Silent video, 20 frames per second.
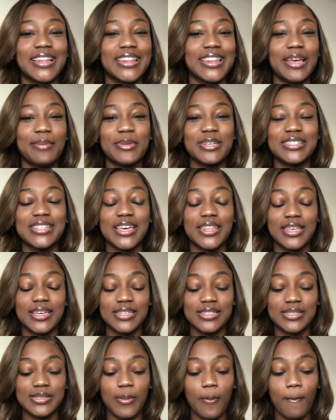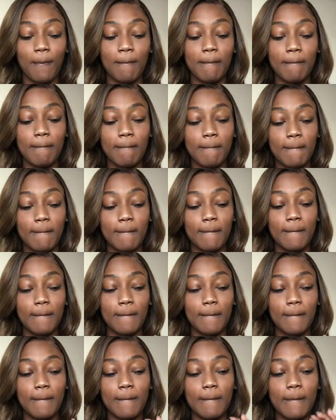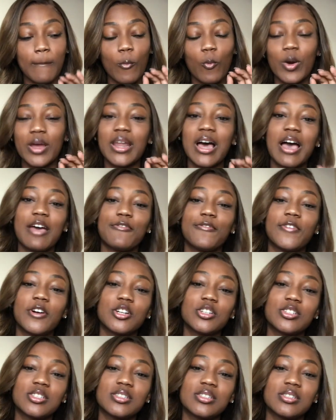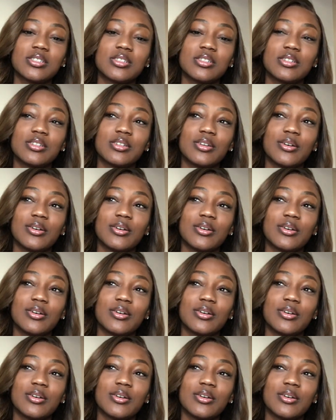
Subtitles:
me say this. When I first